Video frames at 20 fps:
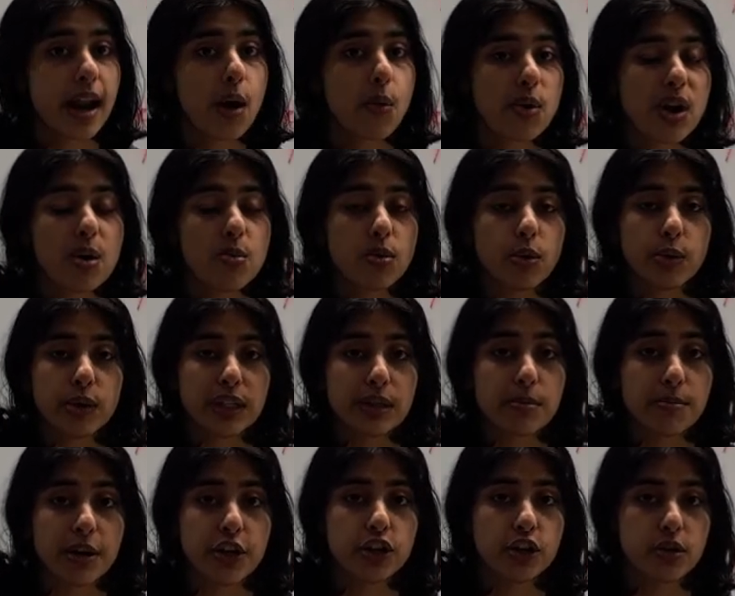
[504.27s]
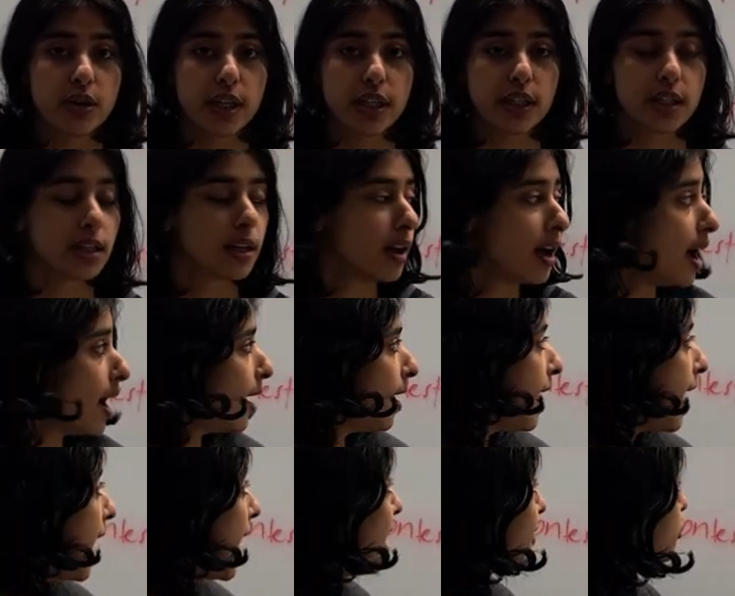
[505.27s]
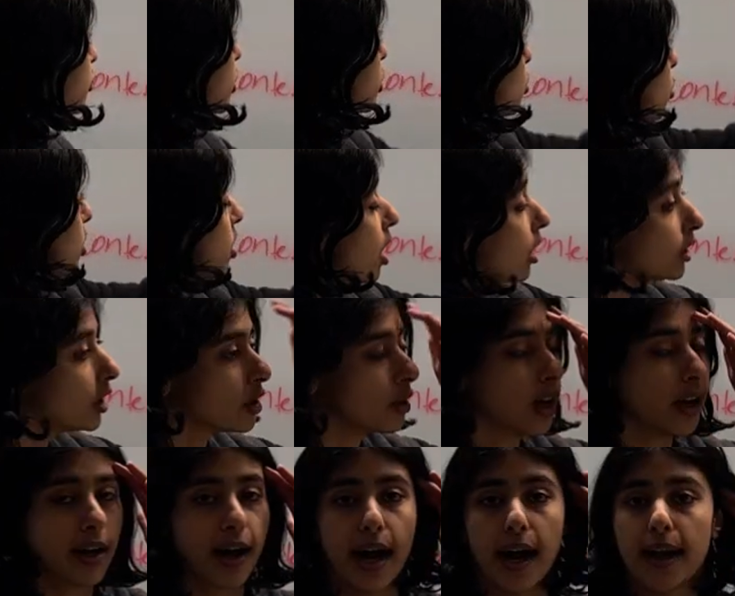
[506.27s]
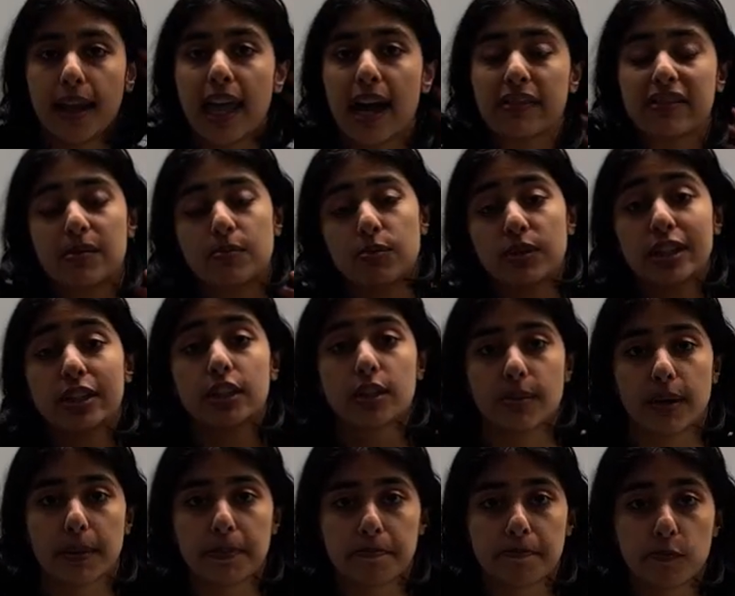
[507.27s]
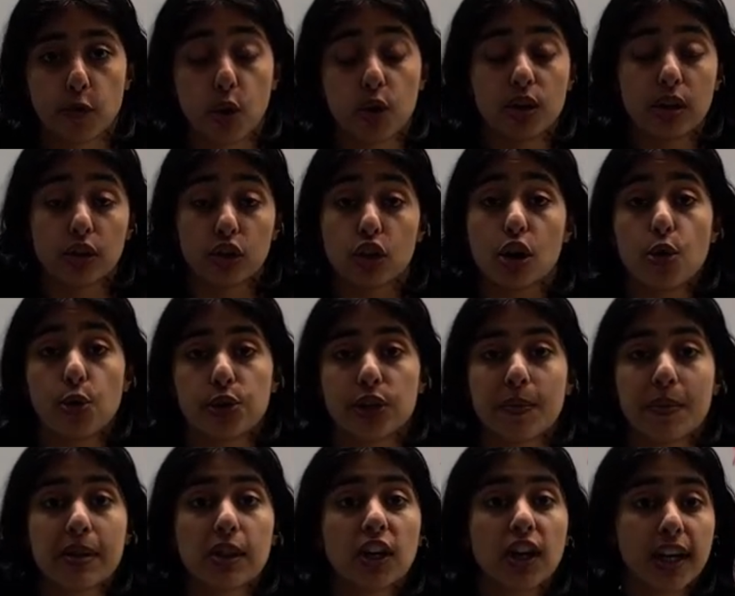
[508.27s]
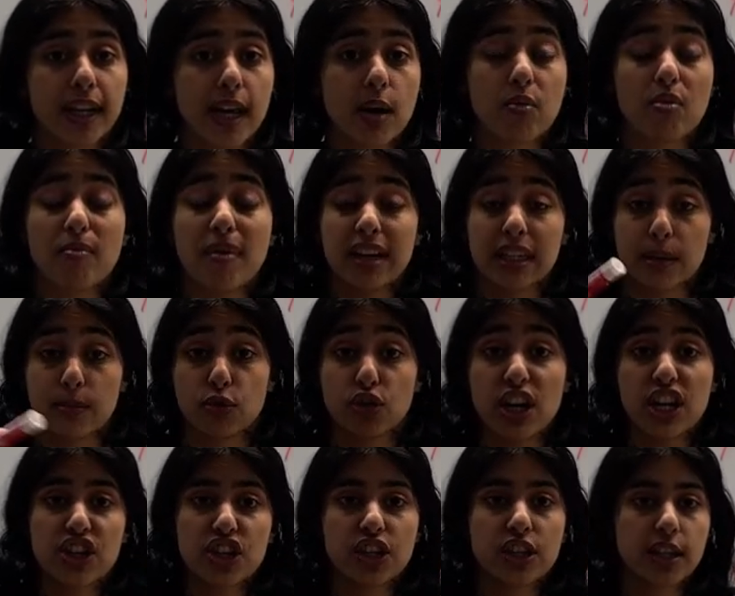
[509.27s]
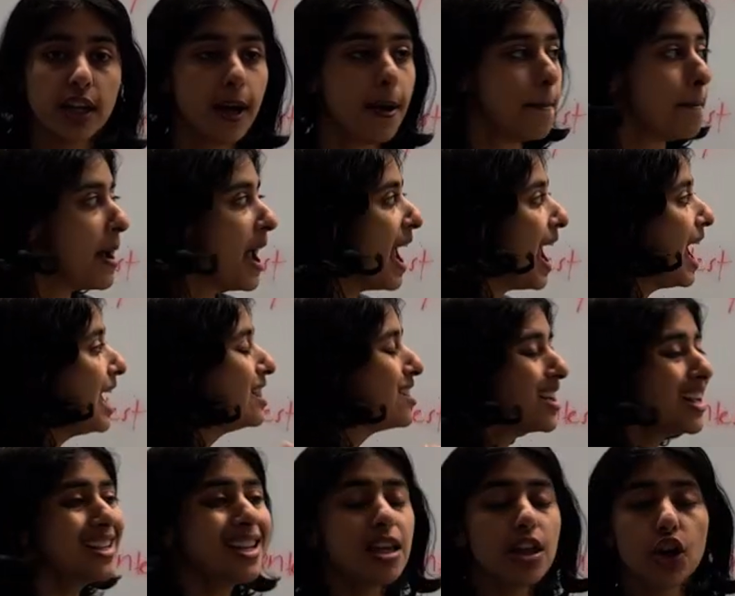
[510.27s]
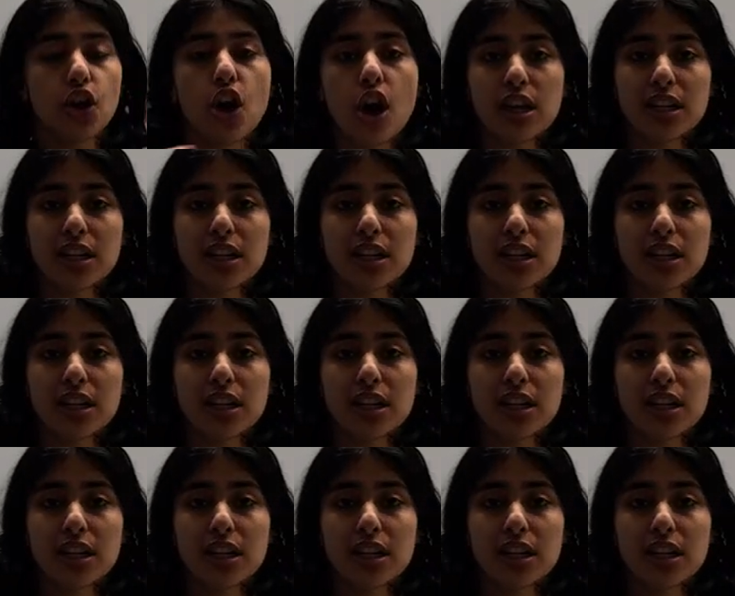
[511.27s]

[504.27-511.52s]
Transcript: Now, when I work with some of my students, after they do a contest log, I have them bring it to me or another coach. And we look at it, we make some changes, and then I see their